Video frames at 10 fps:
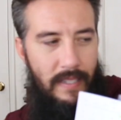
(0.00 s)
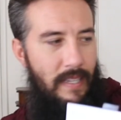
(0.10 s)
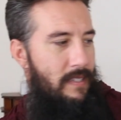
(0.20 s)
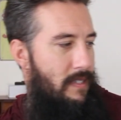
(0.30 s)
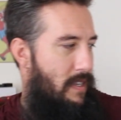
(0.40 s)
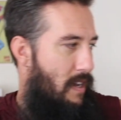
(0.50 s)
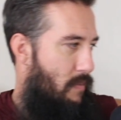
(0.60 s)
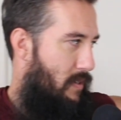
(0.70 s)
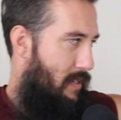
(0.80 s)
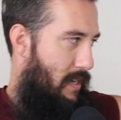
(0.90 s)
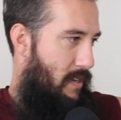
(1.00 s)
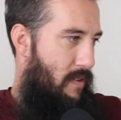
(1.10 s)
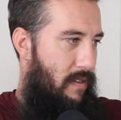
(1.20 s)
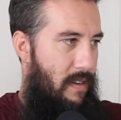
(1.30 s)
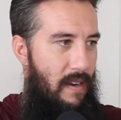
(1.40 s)
It's just numbers on a
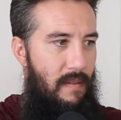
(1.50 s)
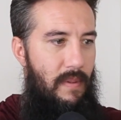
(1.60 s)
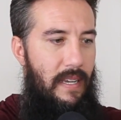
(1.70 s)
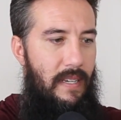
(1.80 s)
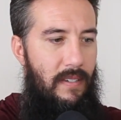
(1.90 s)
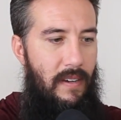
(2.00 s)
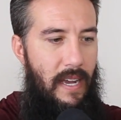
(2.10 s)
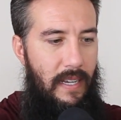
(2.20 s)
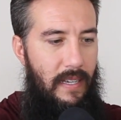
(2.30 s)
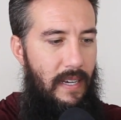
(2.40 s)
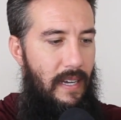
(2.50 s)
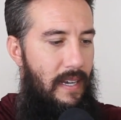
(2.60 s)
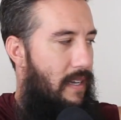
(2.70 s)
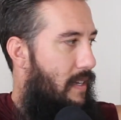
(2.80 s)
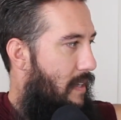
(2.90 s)
note card, but I can track
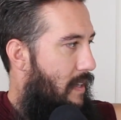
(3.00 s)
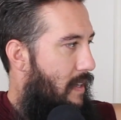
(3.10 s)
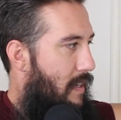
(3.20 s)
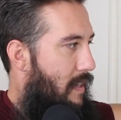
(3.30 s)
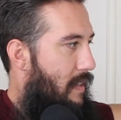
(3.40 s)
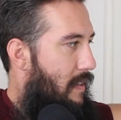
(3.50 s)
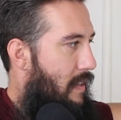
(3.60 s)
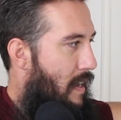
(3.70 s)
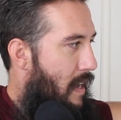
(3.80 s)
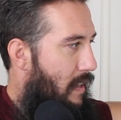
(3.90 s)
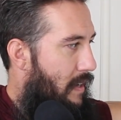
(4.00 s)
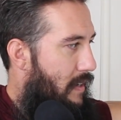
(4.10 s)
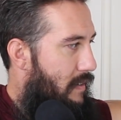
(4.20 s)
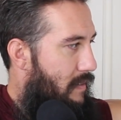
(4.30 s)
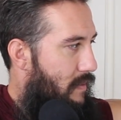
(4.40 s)
the
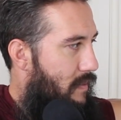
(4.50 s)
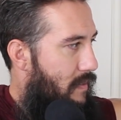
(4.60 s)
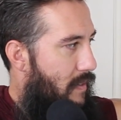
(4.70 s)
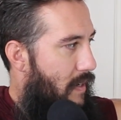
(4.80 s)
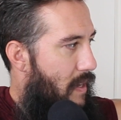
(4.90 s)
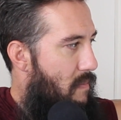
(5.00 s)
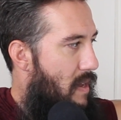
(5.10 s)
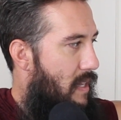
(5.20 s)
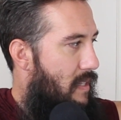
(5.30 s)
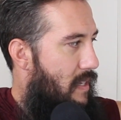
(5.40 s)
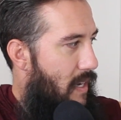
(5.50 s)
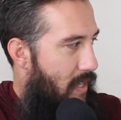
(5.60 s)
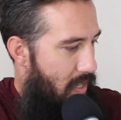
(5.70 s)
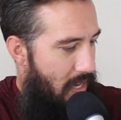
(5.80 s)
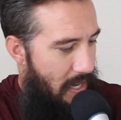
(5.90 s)
highlighters that I
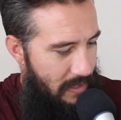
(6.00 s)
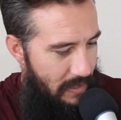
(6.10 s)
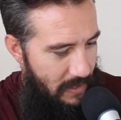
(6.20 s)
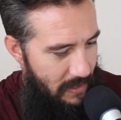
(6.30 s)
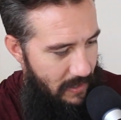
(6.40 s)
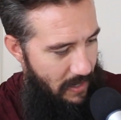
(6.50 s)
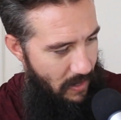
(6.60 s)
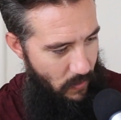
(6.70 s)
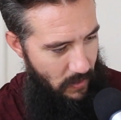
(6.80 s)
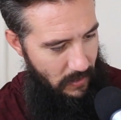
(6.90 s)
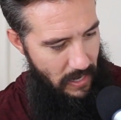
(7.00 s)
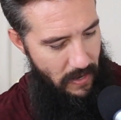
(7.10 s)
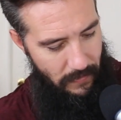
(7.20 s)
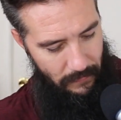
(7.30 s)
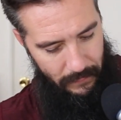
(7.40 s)
meditated, the exercises that I worked
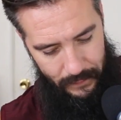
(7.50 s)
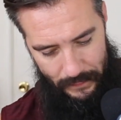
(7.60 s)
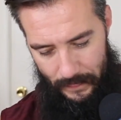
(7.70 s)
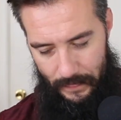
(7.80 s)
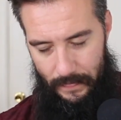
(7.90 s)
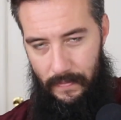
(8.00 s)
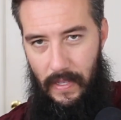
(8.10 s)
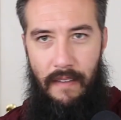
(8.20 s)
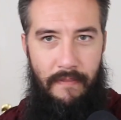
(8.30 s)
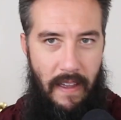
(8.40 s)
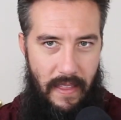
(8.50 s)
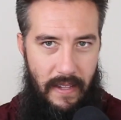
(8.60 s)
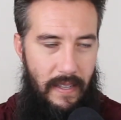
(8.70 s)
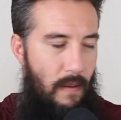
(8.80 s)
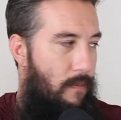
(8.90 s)
out. I find
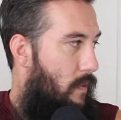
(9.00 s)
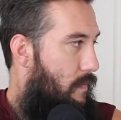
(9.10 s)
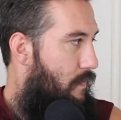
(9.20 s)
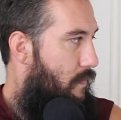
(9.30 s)
that's helpful.